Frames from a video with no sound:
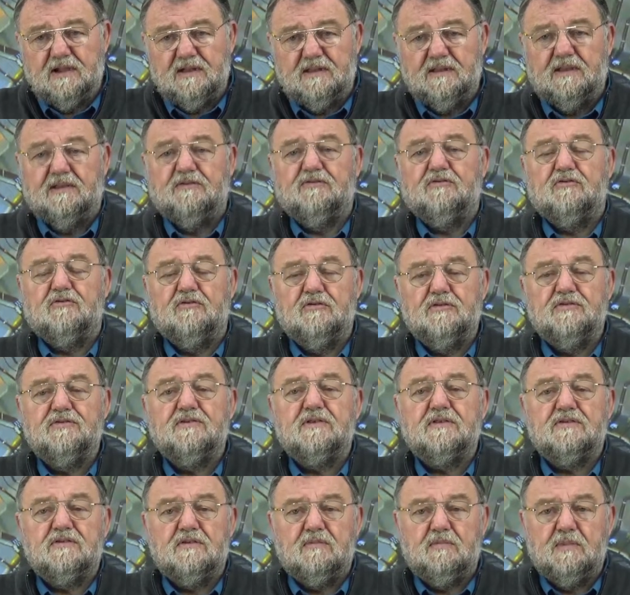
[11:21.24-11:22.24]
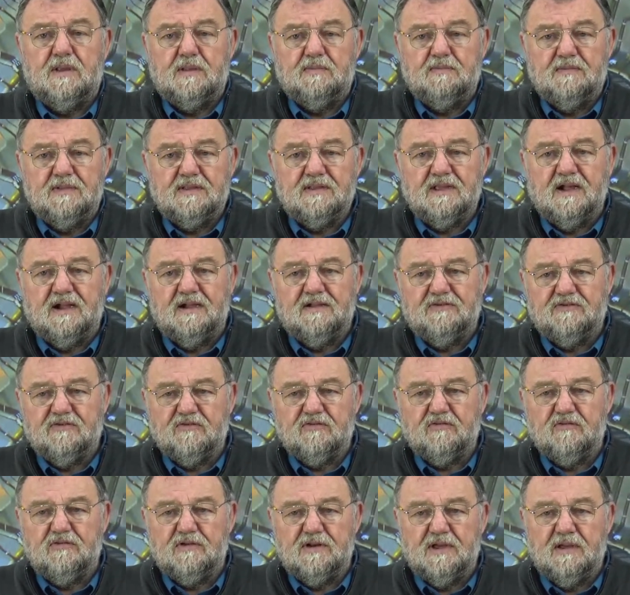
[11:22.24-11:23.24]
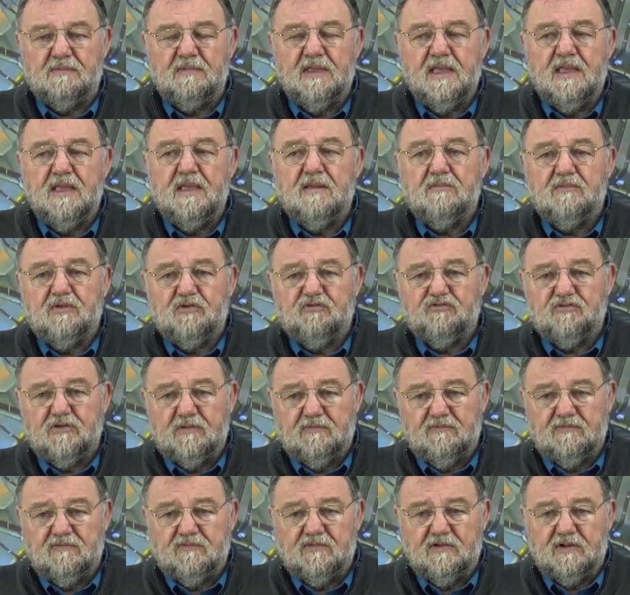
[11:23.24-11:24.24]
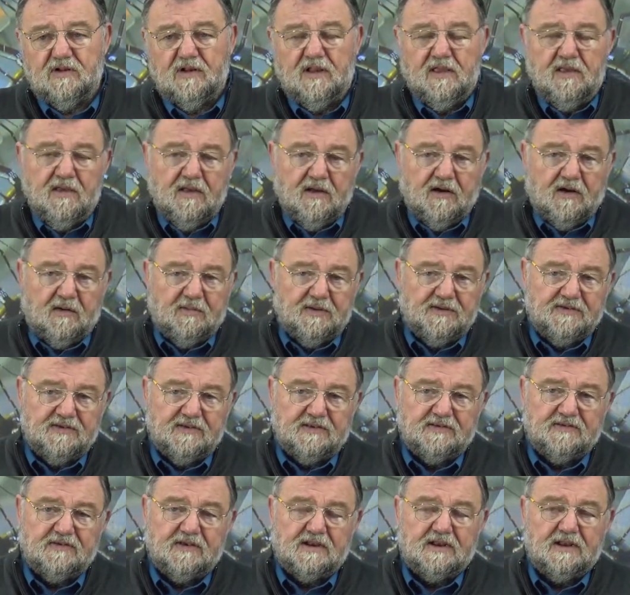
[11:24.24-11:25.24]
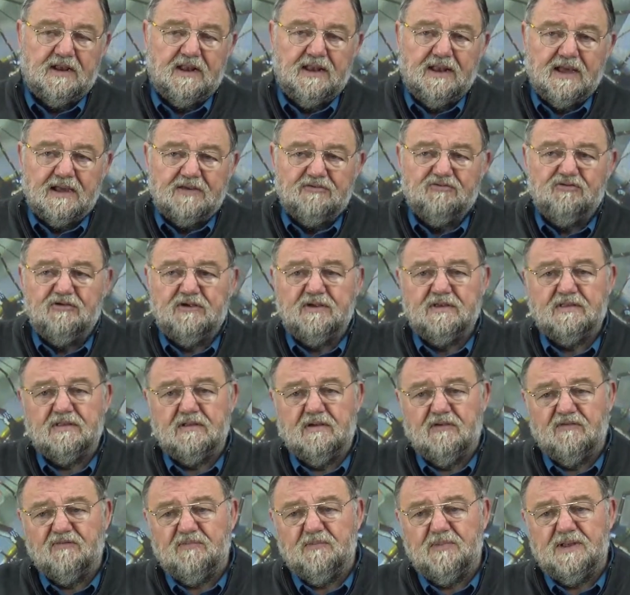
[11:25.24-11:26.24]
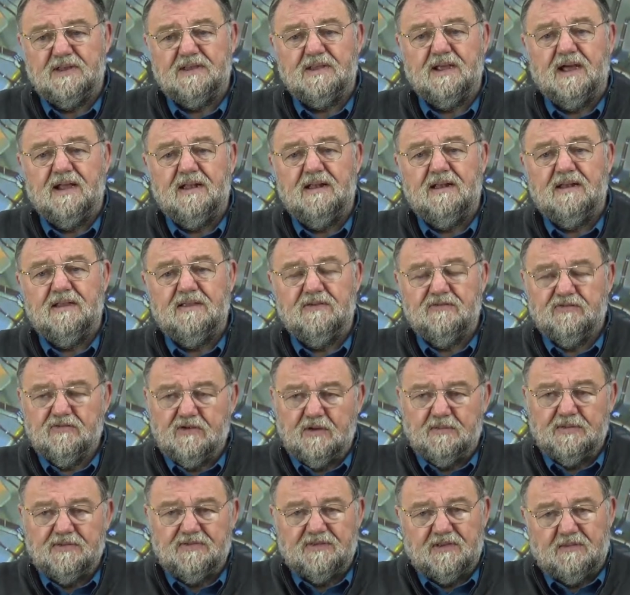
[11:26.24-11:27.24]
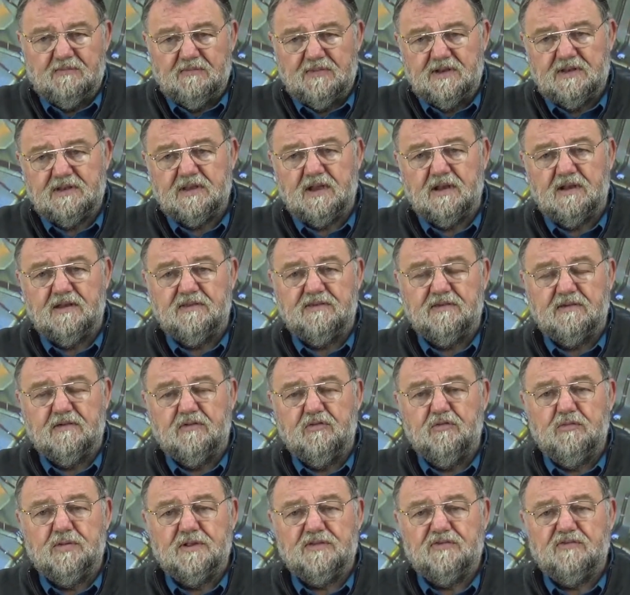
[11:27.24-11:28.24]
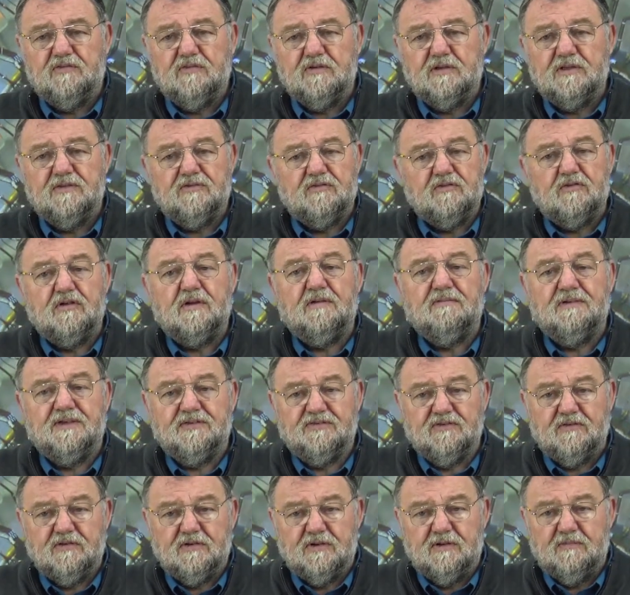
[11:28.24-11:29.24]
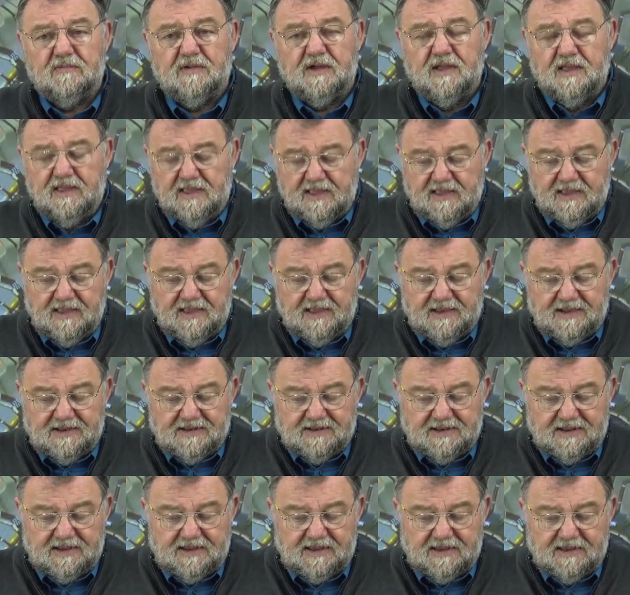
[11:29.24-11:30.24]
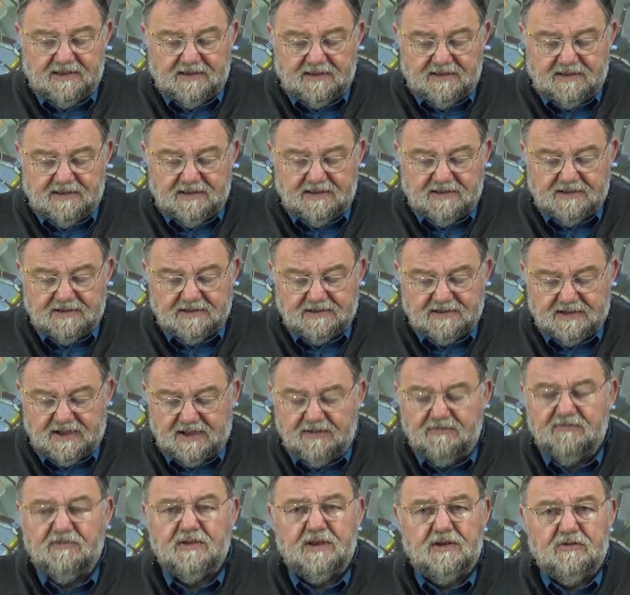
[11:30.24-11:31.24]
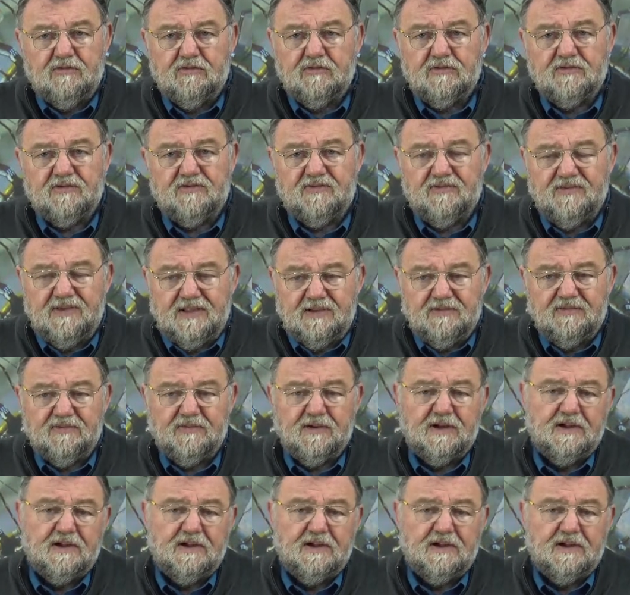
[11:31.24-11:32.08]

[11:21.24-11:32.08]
If it is lacquer layered on metal or metallic covering or whatever, the usage is varied. It always depends on the user.